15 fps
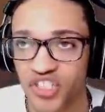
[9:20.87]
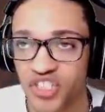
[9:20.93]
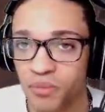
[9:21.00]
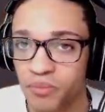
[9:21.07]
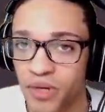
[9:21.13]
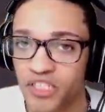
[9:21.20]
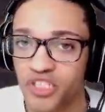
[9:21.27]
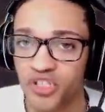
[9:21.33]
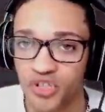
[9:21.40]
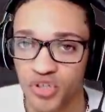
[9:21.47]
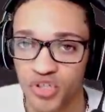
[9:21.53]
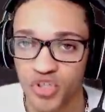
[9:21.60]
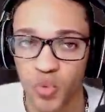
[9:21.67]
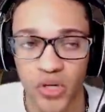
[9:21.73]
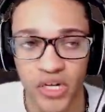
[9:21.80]
best
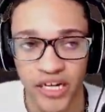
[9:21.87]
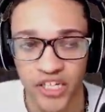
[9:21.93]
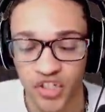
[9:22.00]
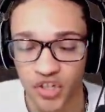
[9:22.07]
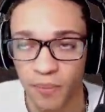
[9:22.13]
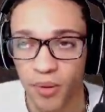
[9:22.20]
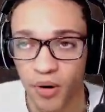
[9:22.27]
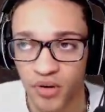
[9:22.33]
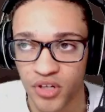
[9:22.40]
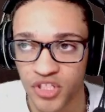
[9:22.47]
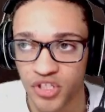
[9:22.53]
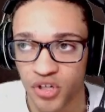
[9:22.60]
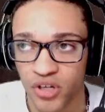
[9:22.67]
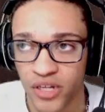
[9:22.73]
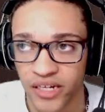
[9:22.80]
used when like your opponents
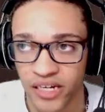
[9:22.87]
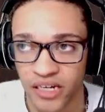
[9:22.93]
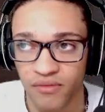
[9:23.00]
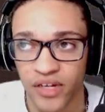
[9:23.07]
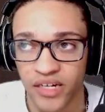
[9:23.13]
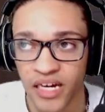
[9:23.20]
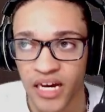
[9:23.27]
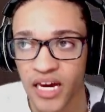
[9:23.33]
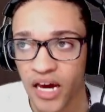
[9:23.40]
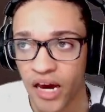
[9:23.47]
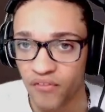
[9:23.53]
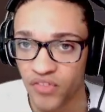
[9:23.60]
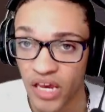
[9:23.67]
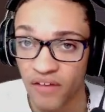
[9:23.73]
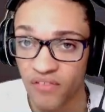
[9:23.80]
are like kind of like, if
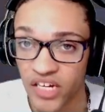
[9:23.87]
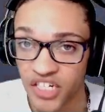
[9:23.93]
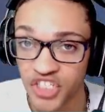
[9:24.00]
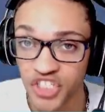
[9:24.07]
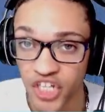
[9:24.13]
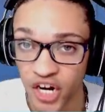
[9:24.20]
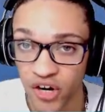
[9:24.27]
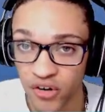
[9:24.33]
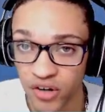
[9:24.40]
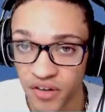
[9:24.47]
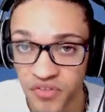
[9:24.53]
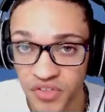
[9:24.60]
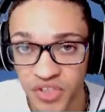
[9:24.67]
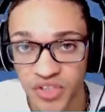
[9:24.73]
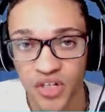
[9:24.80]
they have like
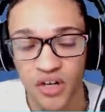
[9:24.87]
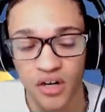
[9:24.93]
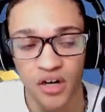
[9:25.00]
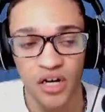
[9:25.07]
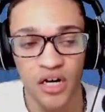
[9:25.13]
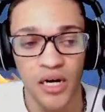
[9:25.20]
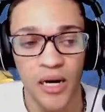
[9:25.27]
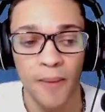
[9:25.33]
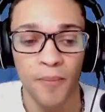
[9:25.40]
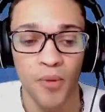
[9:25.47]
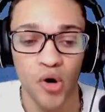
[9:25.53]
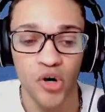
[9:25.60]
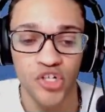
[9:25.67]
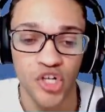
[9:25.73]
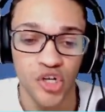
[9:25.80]
sheriffs,
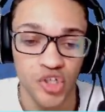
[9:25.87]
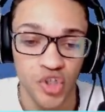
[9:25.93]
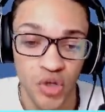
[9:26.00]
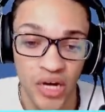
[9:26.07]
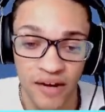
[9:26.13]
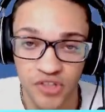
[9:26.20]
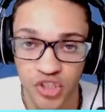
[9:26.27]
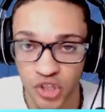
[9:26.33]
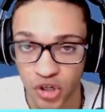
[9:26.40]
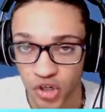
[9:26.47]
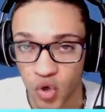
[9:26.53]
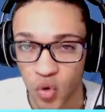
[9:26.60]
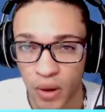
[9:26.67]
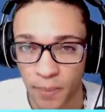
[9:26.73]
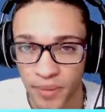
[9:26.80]
or you have stronger
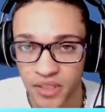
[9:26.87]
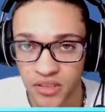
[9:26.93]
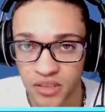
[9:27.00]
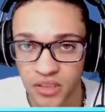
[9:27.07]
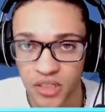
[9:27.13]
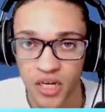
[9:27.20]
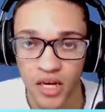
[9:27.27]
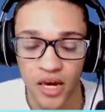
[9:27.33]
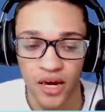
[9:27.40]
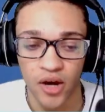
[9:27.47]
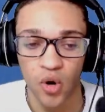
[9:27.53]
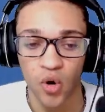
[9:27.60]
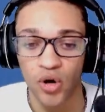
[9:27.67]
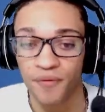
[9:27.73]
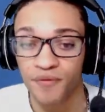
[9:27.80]
weapons,
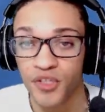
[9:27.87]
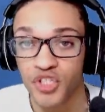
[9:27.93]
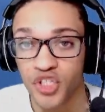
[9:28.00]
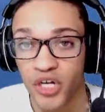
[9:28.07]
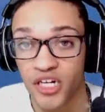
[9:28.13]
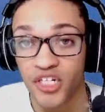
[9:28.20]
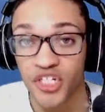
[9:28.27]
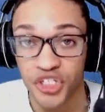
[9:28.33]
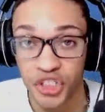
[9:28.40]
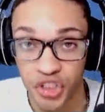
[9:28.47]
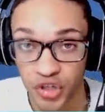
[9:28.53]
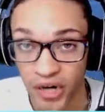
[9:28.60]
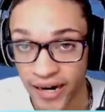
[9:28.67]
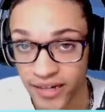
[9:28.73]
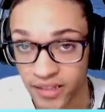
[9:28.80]
or if you're trying to distract